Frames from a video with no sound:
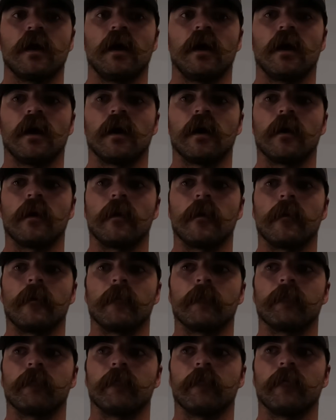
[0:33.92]

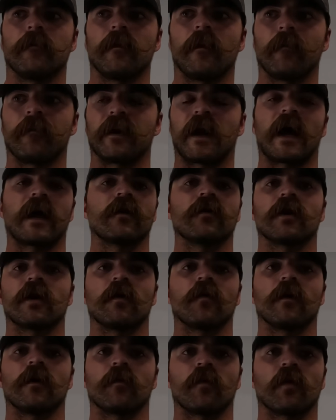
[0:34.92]
but I don't know
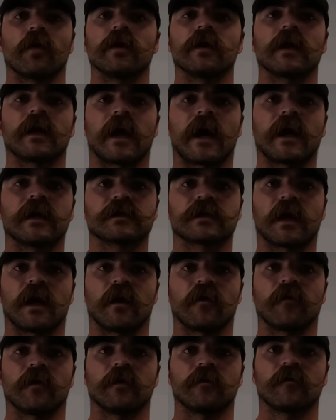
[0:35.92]
what more you could ask out
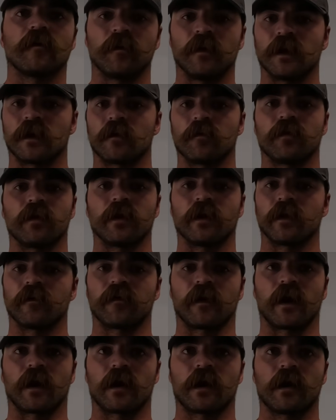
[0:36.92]
of it, to be completely
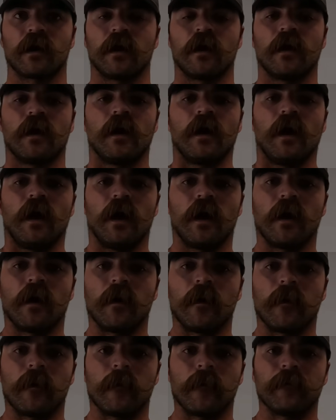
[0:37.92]
fair.
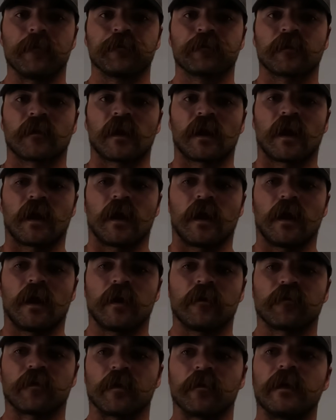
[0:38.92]

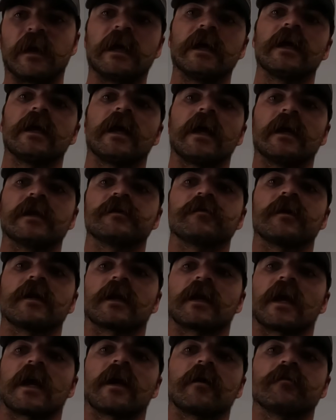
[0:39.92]
For me, it's been a
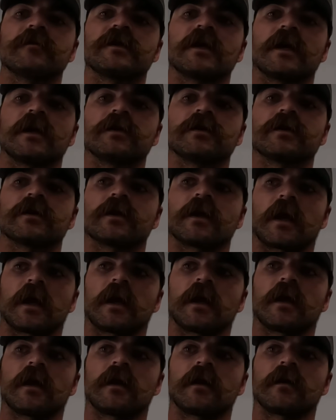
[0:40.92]
game changer
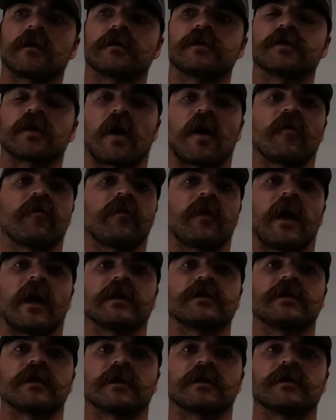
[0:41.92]
in soft
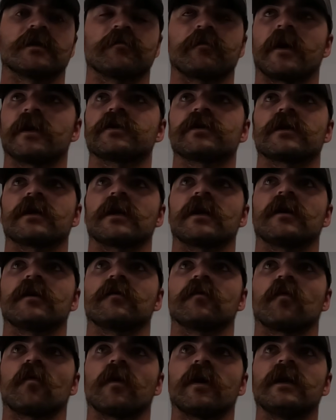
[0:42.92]
plastics, especially
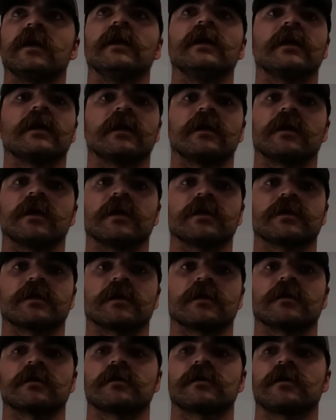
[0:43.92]
in windy
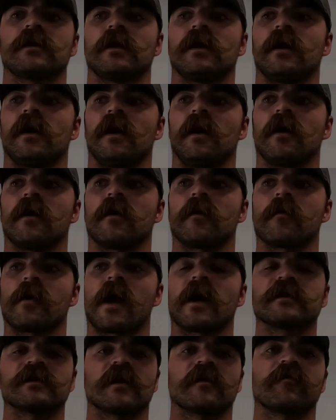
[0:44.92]
conditions.
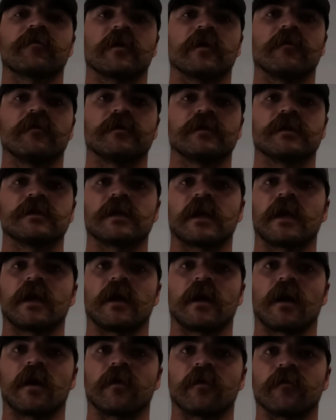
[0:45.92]
As I've previously stated
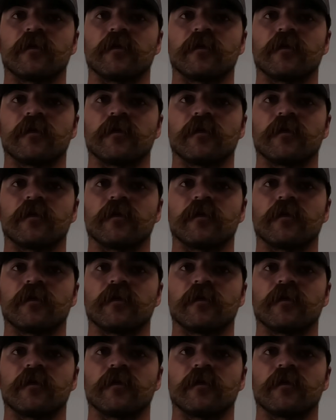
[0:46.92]
in other